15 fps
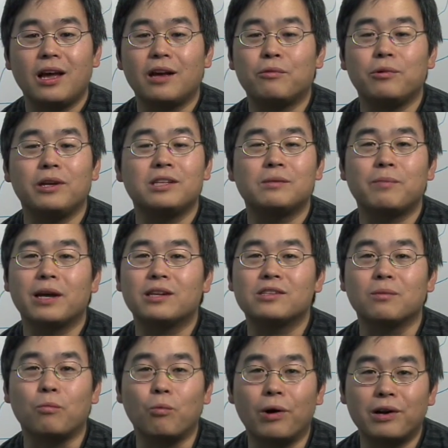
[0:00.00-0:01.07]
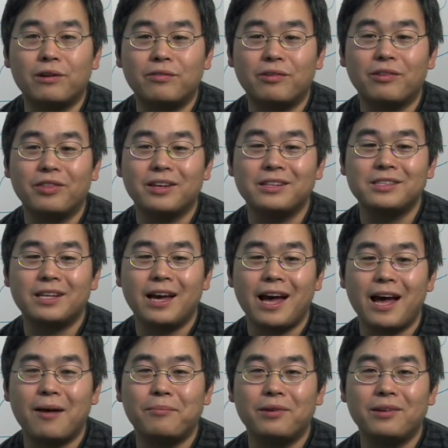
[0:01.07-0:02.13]
and we expect some wonderful things to
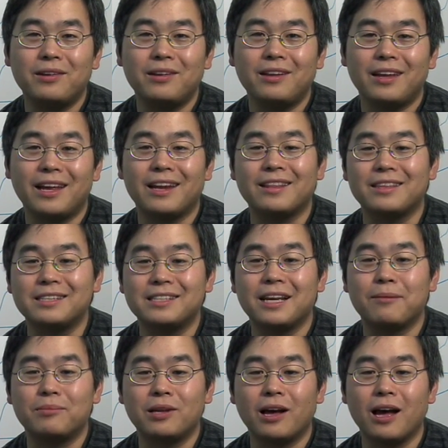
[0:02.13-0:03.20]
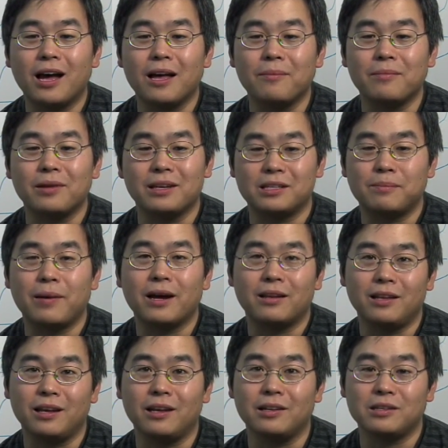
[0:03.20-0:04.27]
happen and at the same time
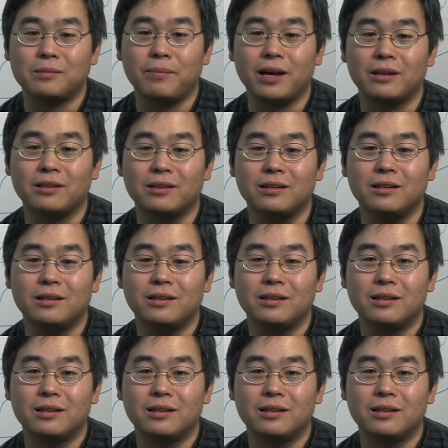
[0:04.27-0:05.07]
expect the unexpected.